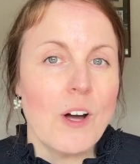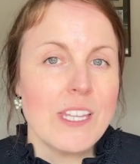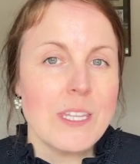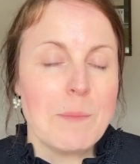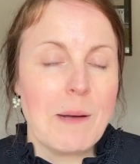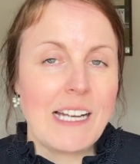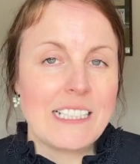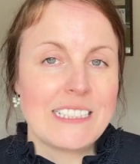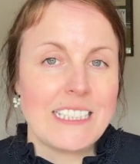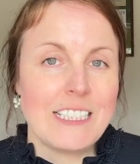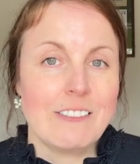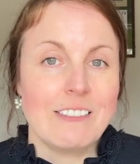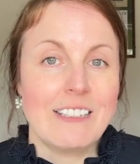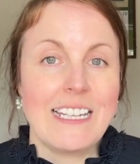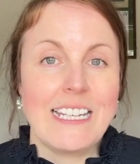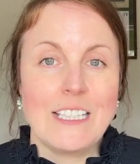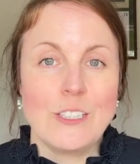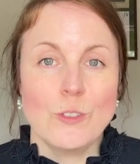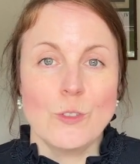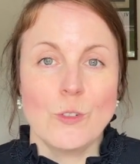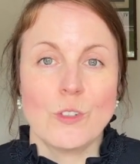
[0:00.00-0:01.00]
the bacteria
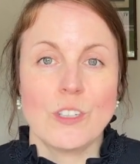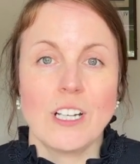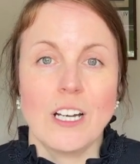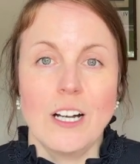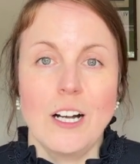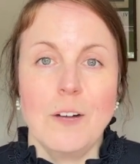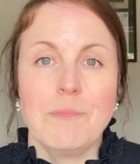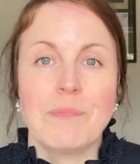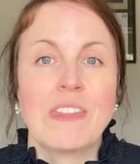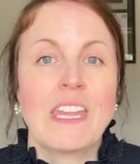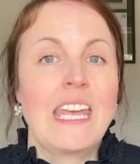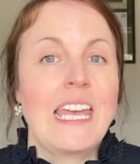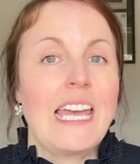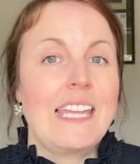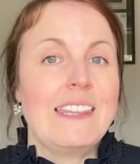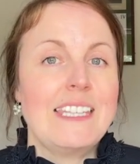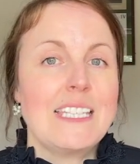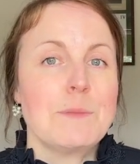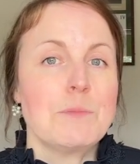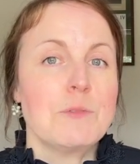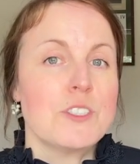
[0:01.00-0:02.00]
in your gut, and
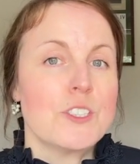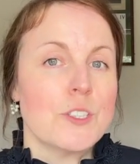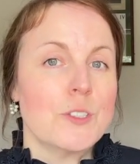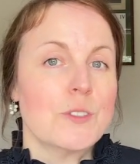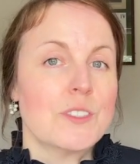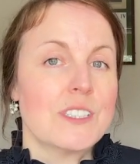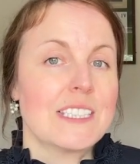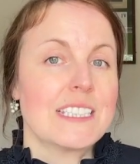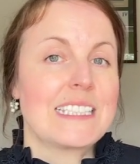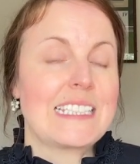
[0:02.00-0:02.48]
this produces